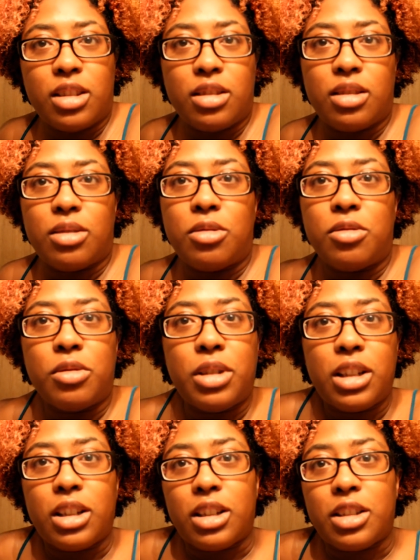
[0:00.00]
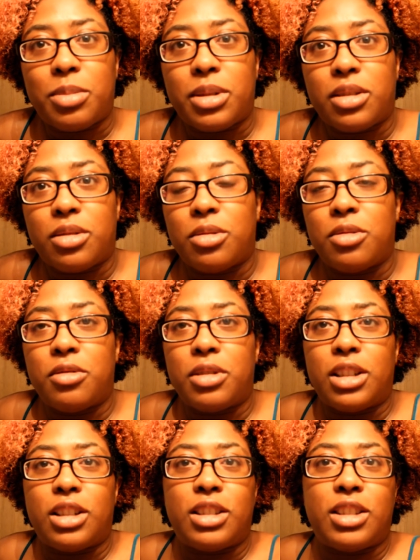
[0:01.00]
the, overweight guys because the
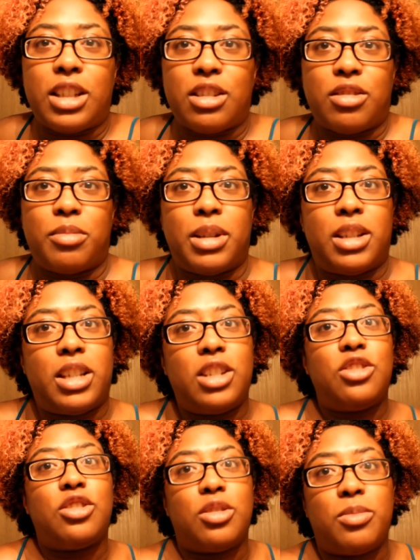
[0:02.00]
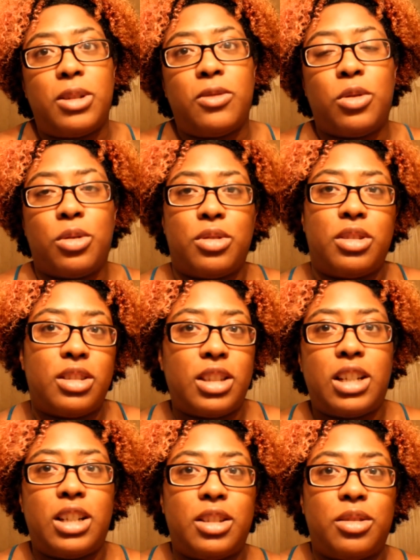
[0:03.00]
overweight guys actually pay attention to me versus the
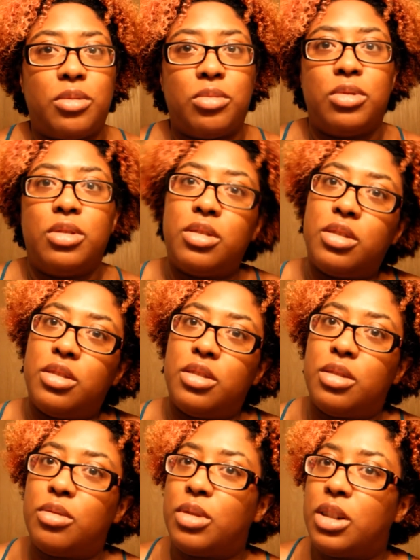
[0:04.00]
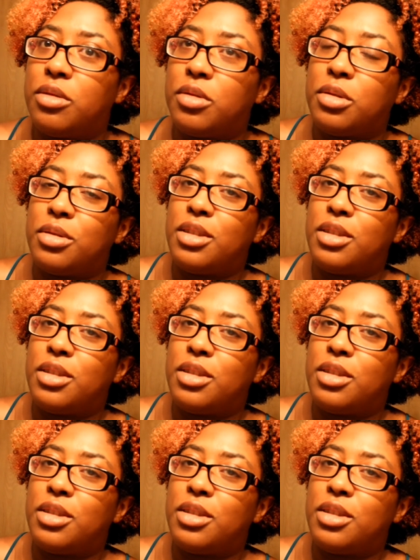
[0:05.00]
guys who look good or whatever.